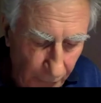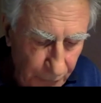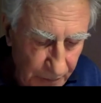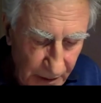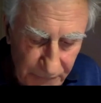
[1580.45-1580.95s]

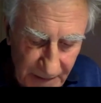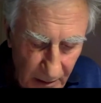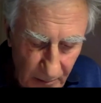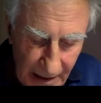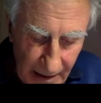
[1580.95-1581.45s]
often to have
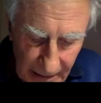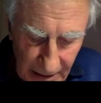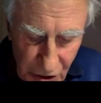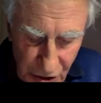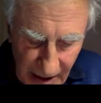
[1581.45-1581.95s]
terribly
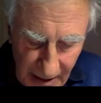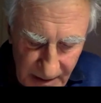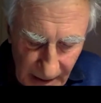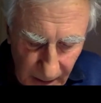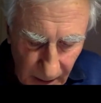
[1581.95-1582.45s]
English
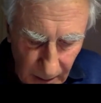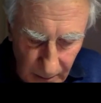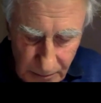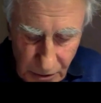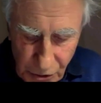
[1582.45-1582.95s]
names like
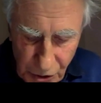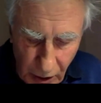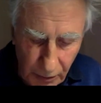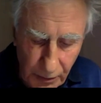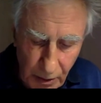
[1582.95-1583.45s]
Arnold and
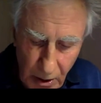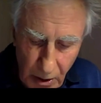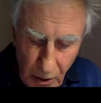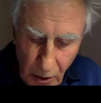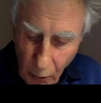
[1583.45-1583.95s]
John,
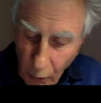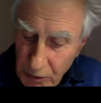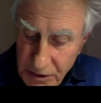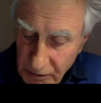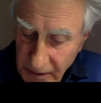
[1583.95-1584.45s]

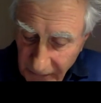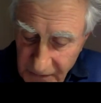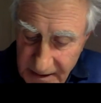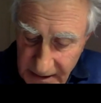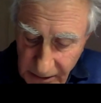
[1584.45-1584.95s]
also to have
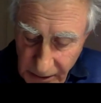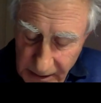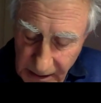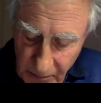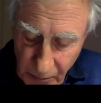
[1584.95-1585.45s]
a
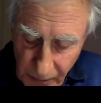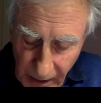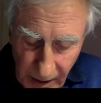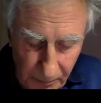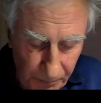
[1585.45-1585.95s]
secret Hebrew
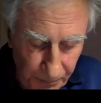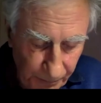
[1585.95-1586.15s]
name.